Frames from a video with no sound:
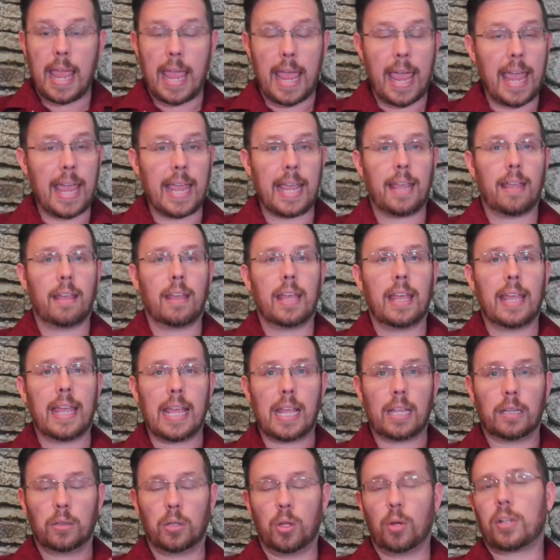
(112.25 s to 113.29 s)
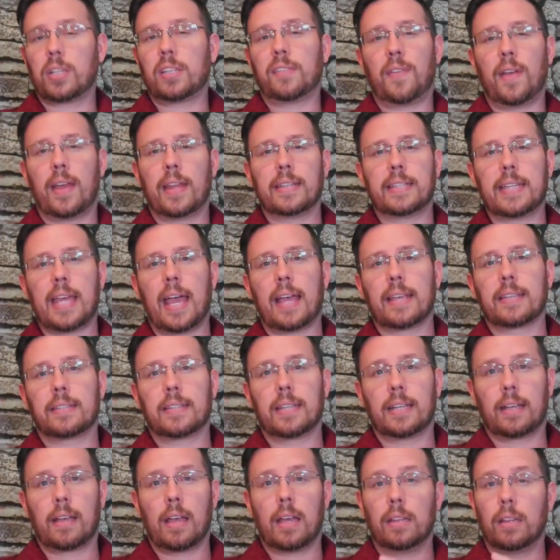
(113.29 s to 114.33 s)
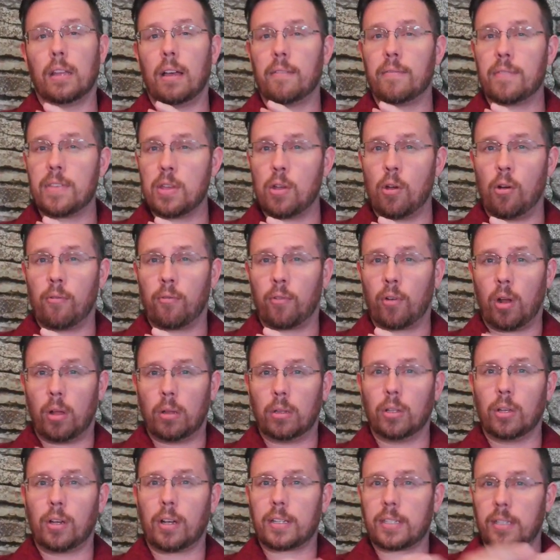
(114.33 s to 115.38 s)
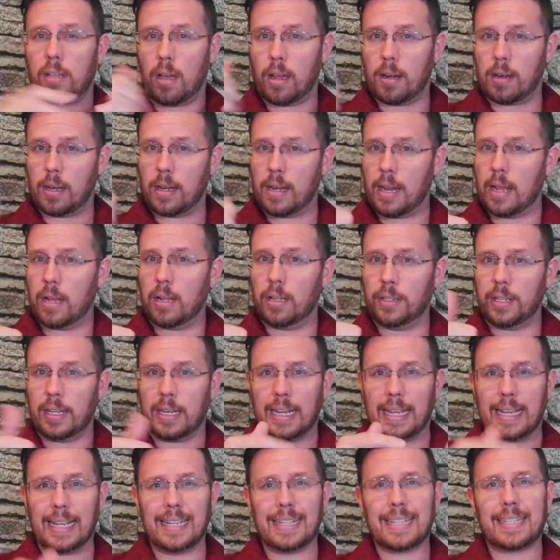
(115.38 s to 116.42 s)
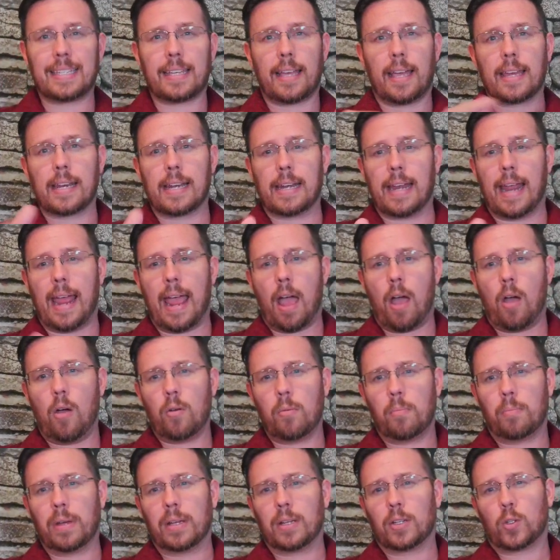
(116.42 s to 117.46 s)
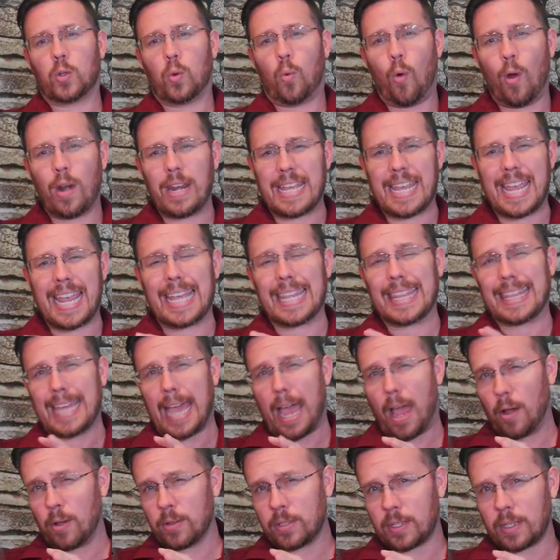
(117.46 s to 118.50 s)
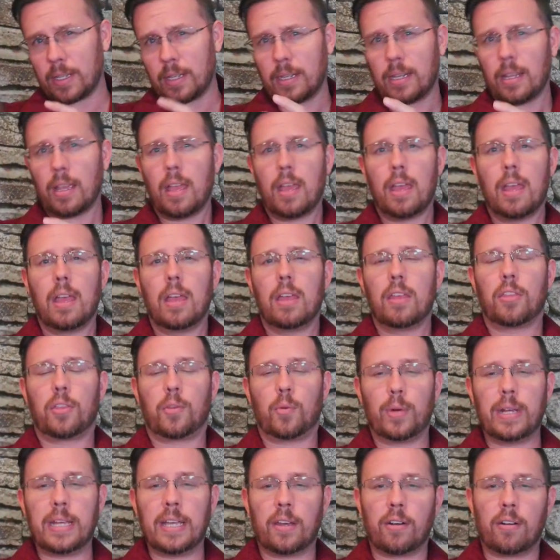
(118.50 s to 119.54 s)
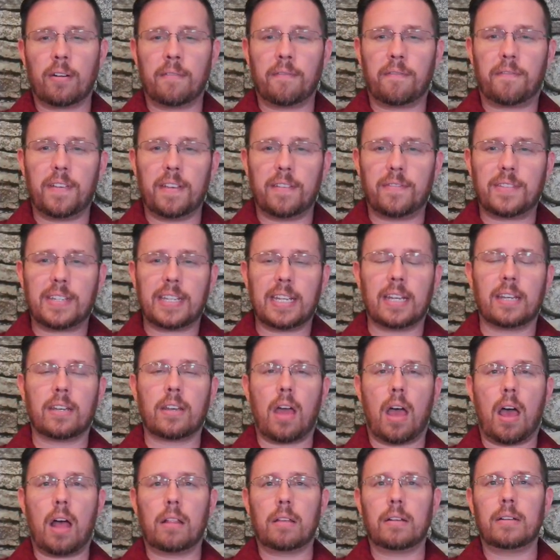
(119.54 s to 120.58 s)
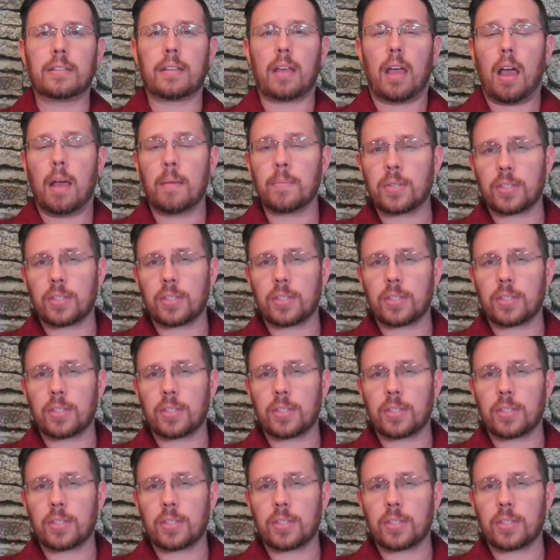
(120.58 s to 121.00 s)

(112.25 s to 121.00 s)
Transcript: Hey, it looks fantastic. I love the overall looks. Honda nailed it inside and out, but $28,315. I'm